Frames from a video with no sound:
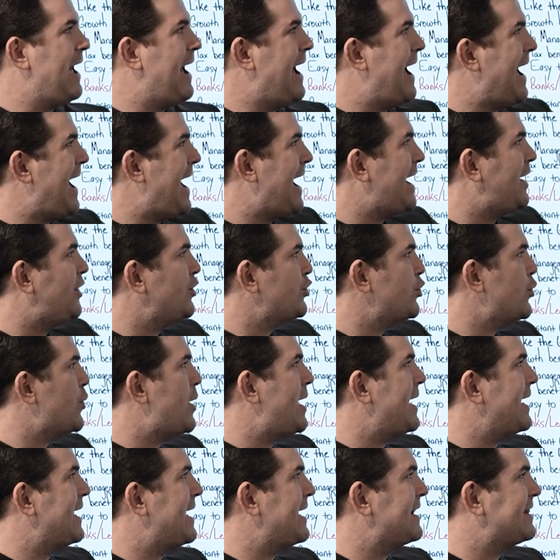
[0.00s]
How do
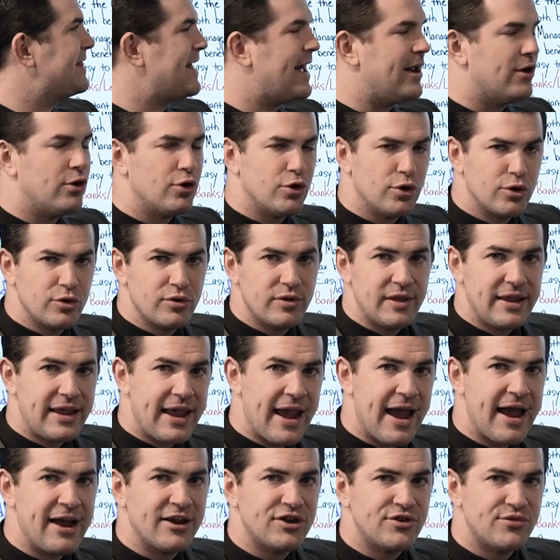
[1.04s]
I get that early
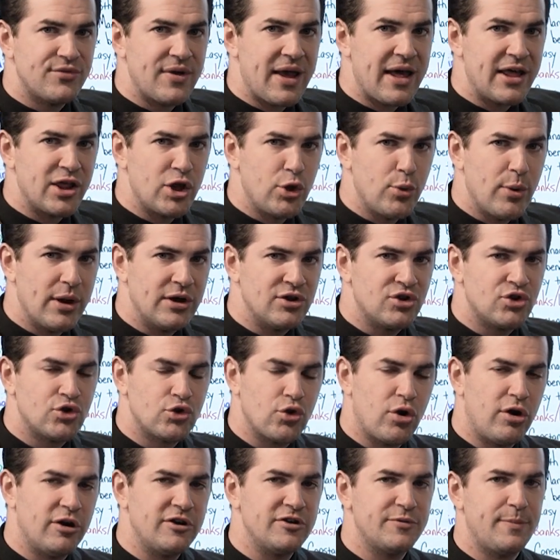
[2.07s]
cash value as
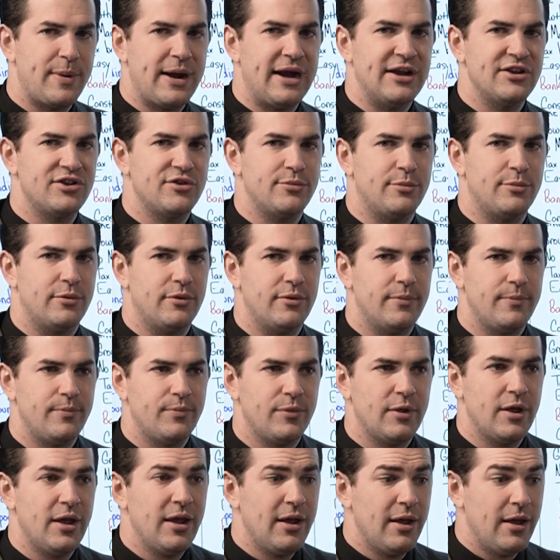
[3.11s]
strong as possible?
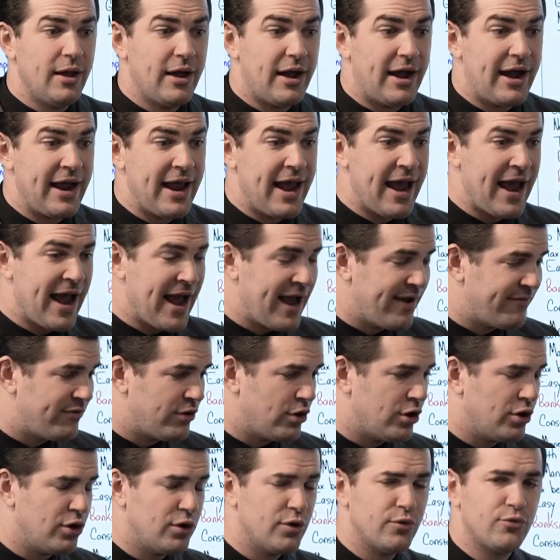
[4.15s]
I have
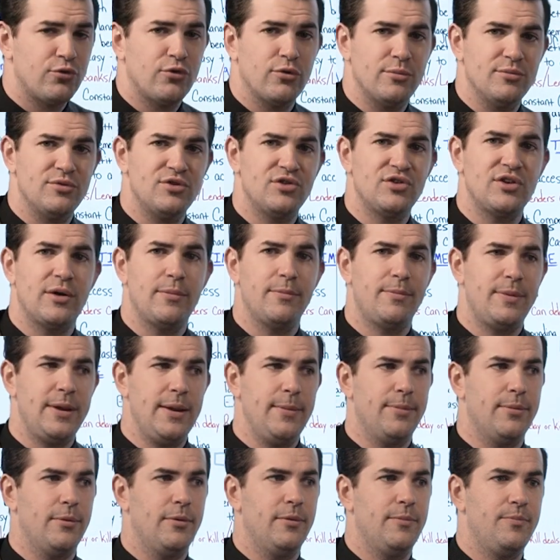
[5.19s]
heard from some
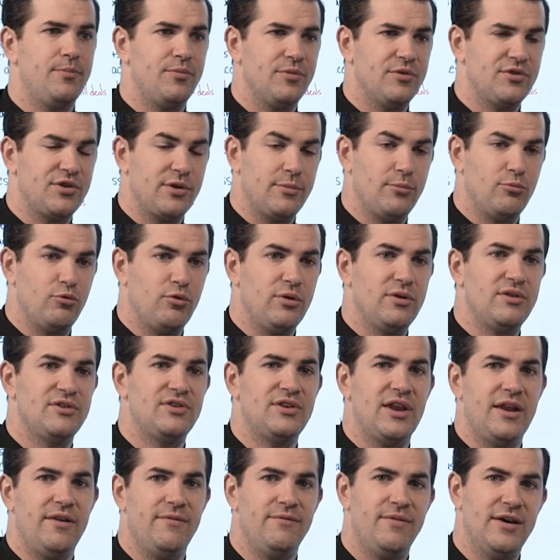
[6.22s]
people, some real
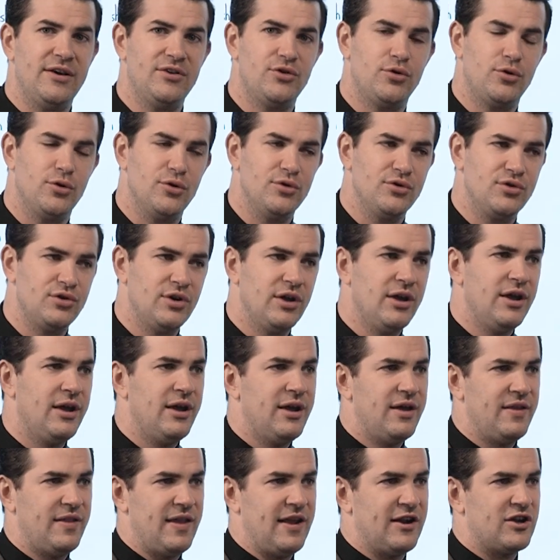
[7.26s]
estate investors,
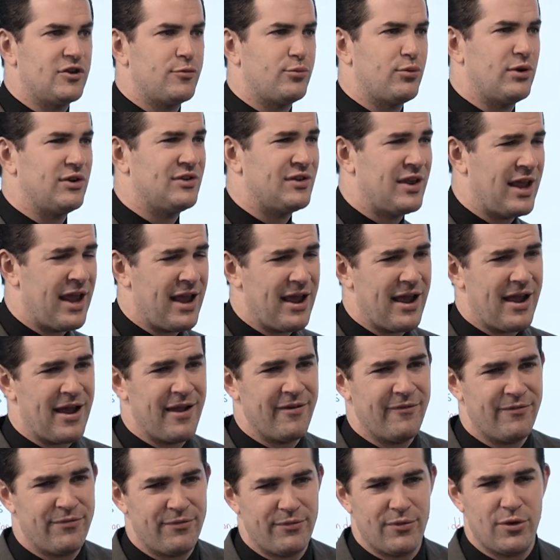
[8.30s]
they expressed, hey,
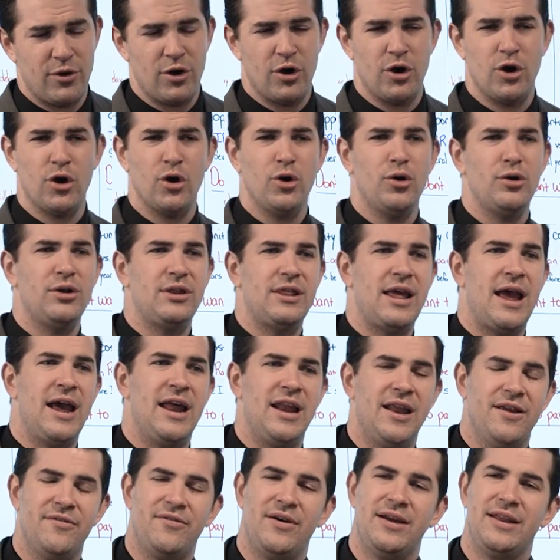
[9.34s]
I've heard
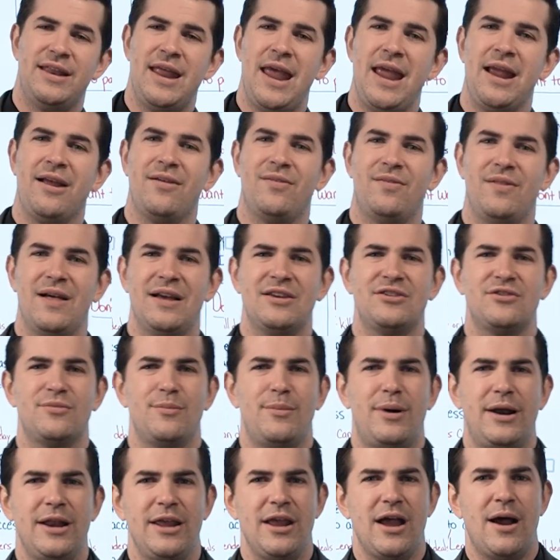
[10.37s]
that if I take less
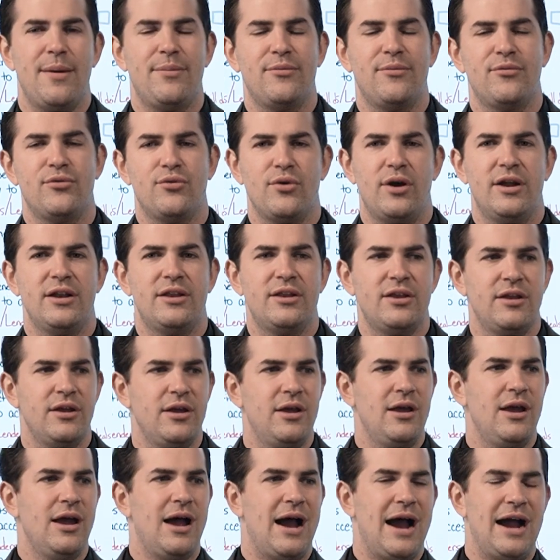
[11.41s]
money up front,
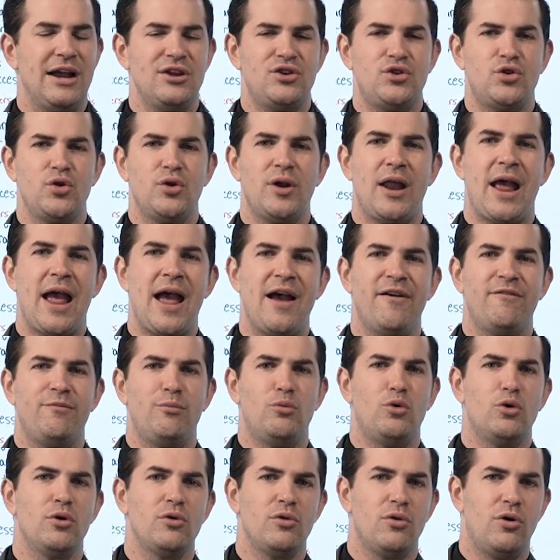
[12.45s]
I should have
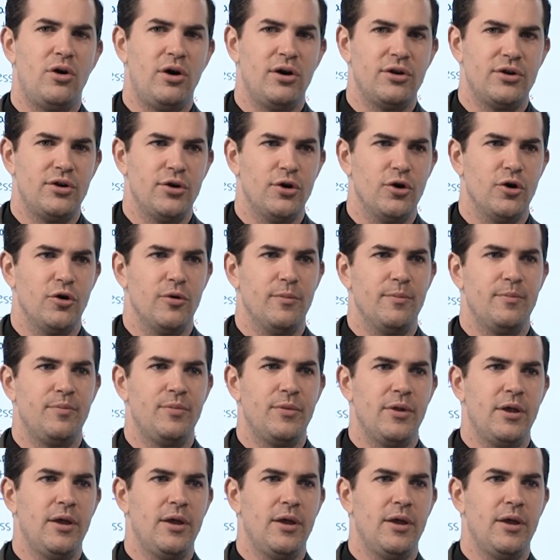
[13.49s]
more long term.